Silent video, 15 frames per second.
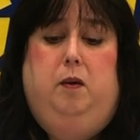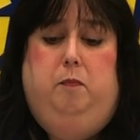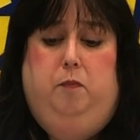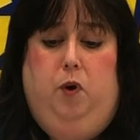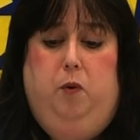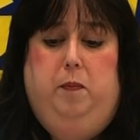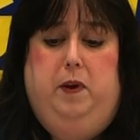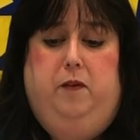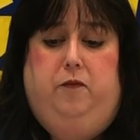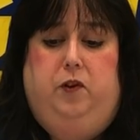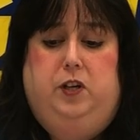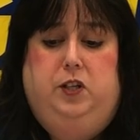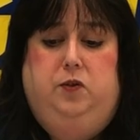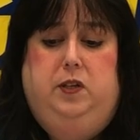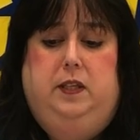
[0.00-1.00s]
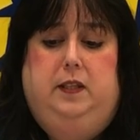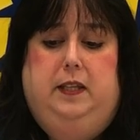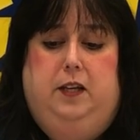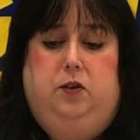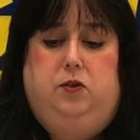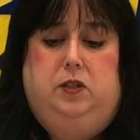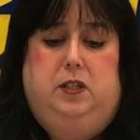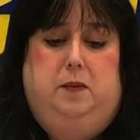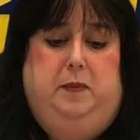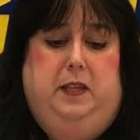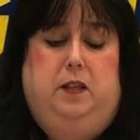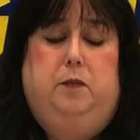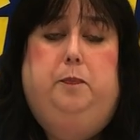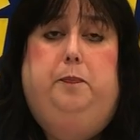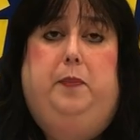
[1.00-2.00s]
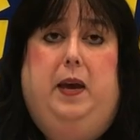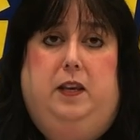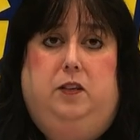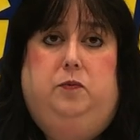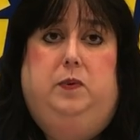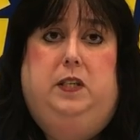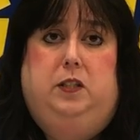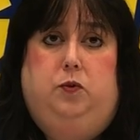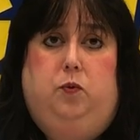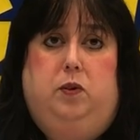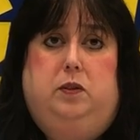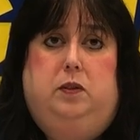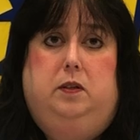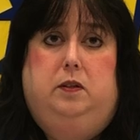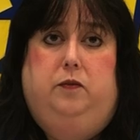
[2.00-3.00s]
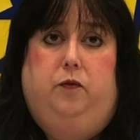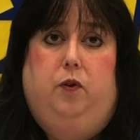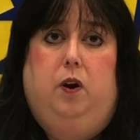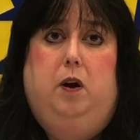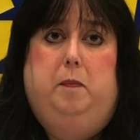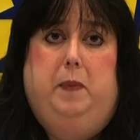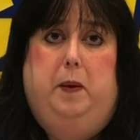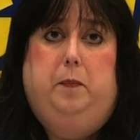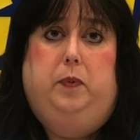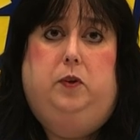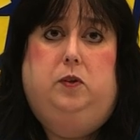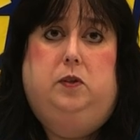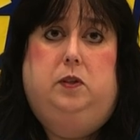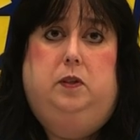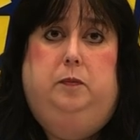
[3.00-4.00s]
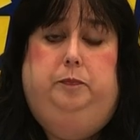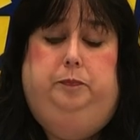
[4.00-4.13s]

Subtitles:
moment for union leaders to be the best resources for our members.